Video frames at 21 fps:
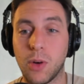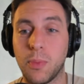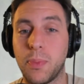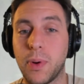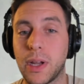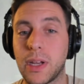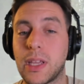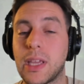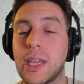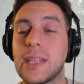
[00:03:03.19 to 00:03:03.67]

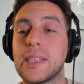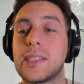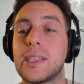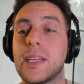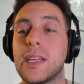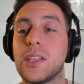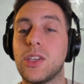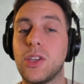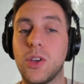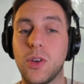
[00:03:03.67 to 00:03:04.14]
But
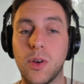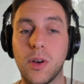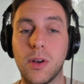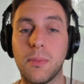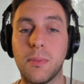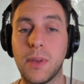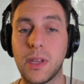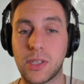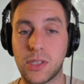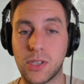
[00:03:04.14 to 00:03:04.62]
continue,
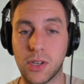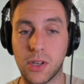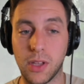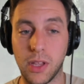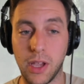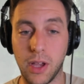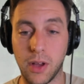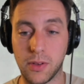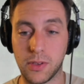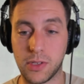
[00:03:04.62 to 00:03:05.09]
Mr.
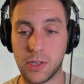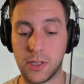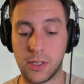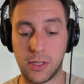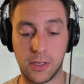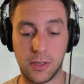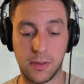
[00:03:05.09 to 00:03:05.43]
Leonsis.